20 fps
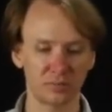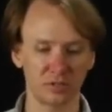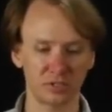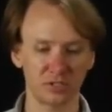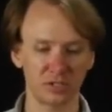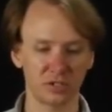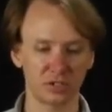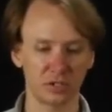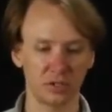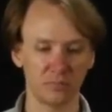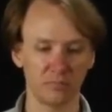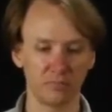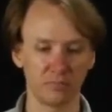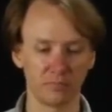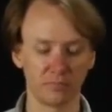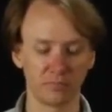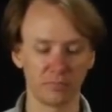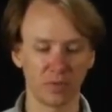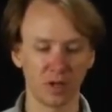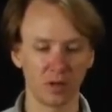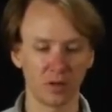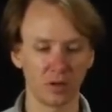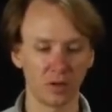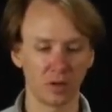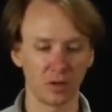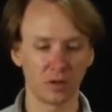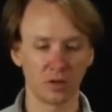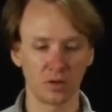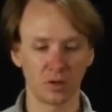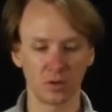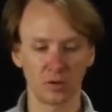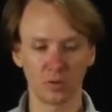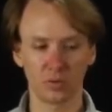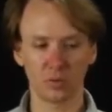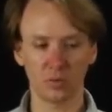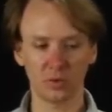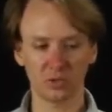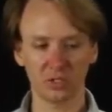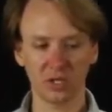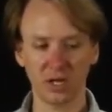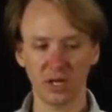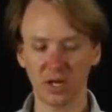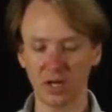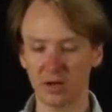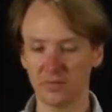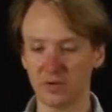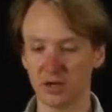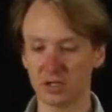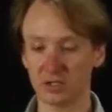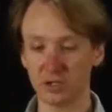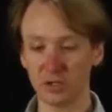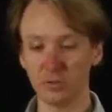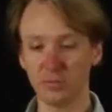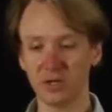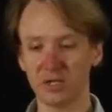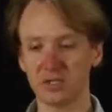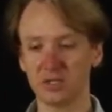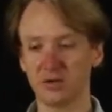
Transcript: position. Once I have a 2-bit